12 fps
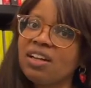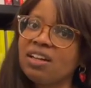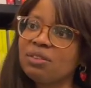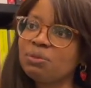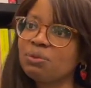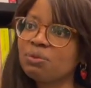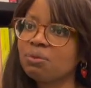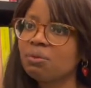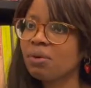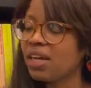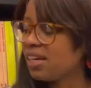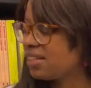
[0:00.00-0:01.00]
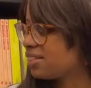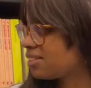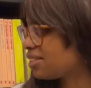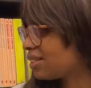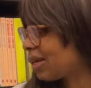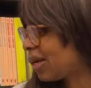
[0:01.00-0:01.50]
of
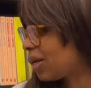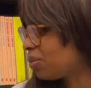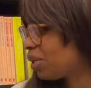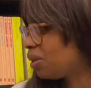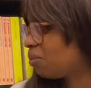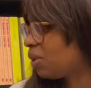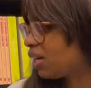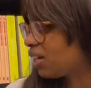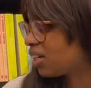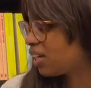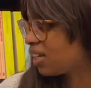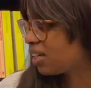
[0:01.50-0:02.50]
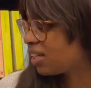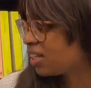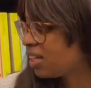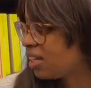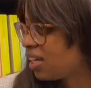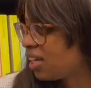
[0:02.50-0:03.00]
race um, in America.
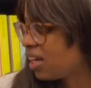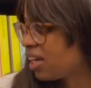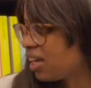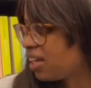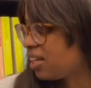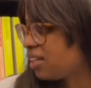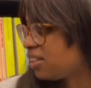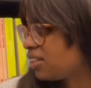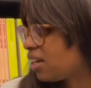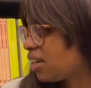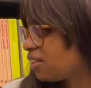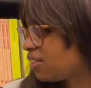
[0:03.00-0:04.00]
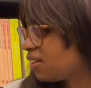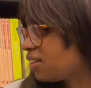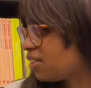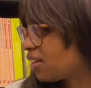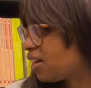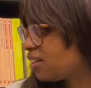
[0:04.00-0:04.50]
And I
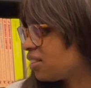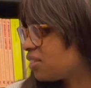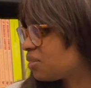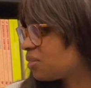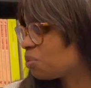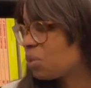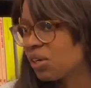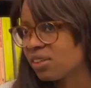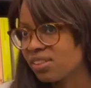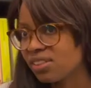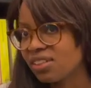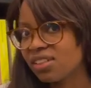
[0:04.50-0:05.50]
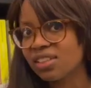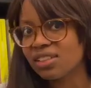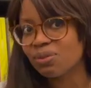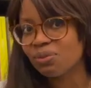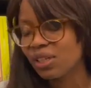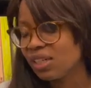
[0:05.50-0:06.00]
think that it's smart,
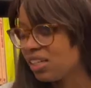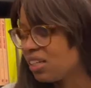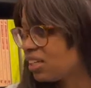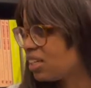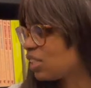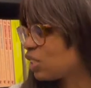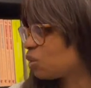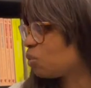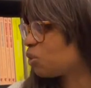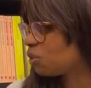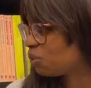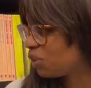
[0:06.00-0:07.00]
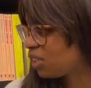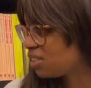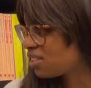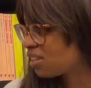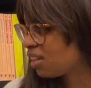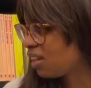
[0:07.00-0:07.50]
it's funny, it's observant.
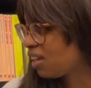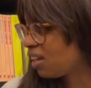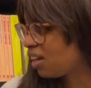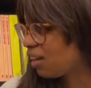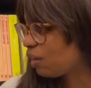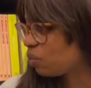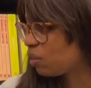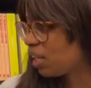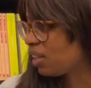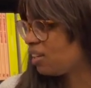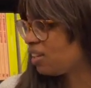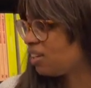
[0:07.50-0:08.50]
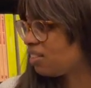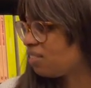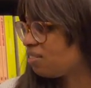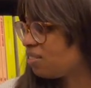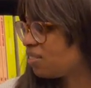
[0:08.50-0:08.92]
Um, and in